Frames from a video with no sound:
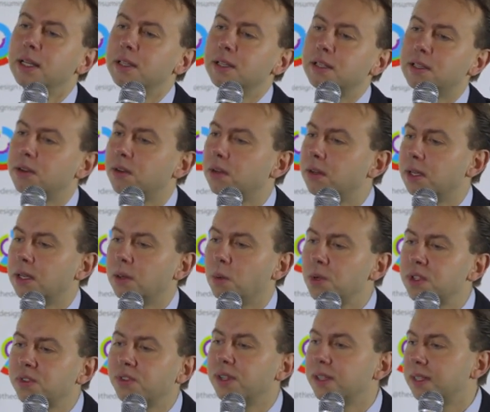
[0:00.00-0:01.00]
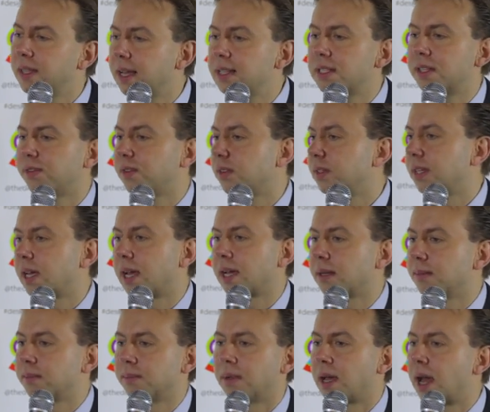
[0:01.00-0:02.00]
So it was fantastic for
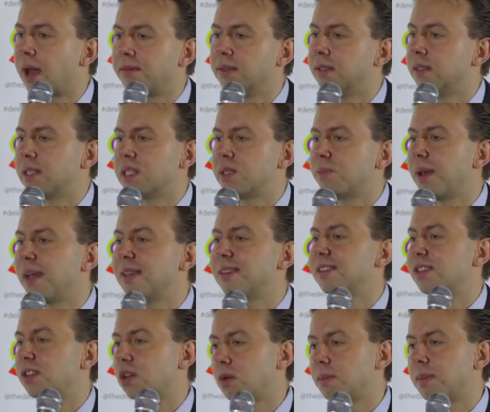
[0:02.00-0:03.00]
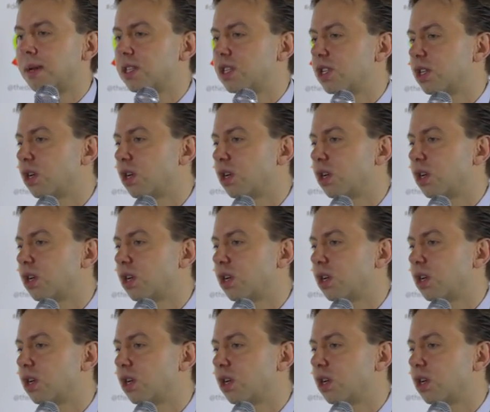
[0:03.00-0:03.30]
them having the space so much